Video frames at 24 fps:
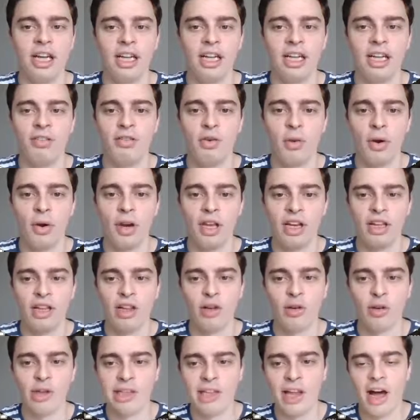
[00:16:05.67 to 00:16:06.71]
If you want to
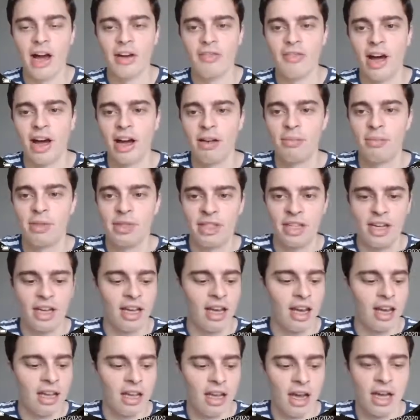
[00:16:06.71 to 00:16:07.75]
include live arbs,
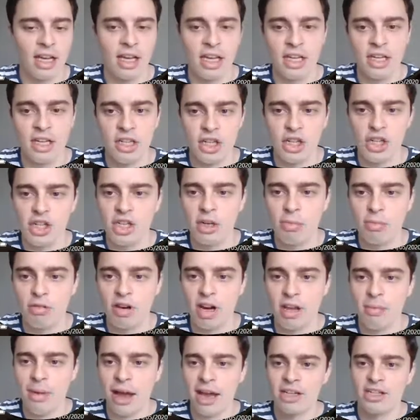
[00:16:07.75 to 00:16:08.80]
in addition to
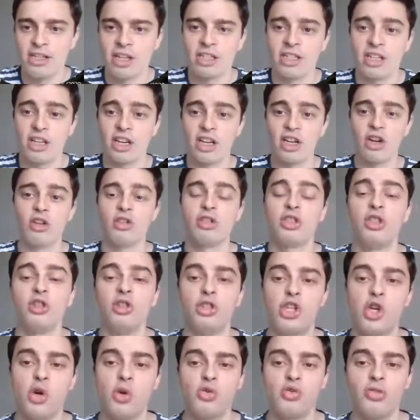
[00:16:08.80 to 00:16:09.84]
pre-match, that's going to cost you
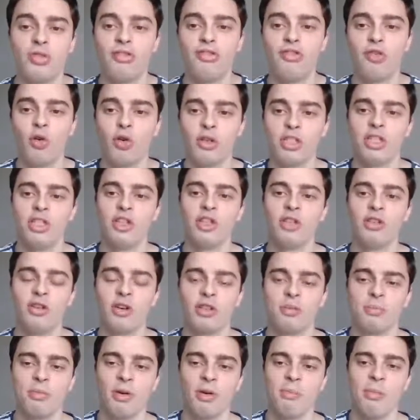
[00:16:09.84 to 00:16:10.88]
€240
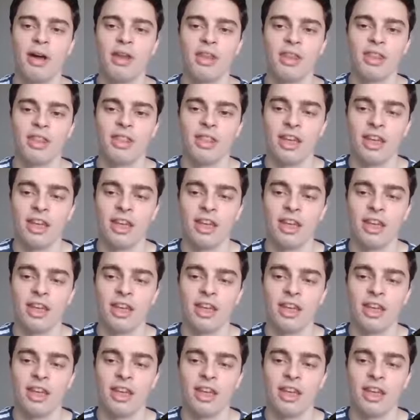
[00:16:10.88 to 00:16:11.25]
per month,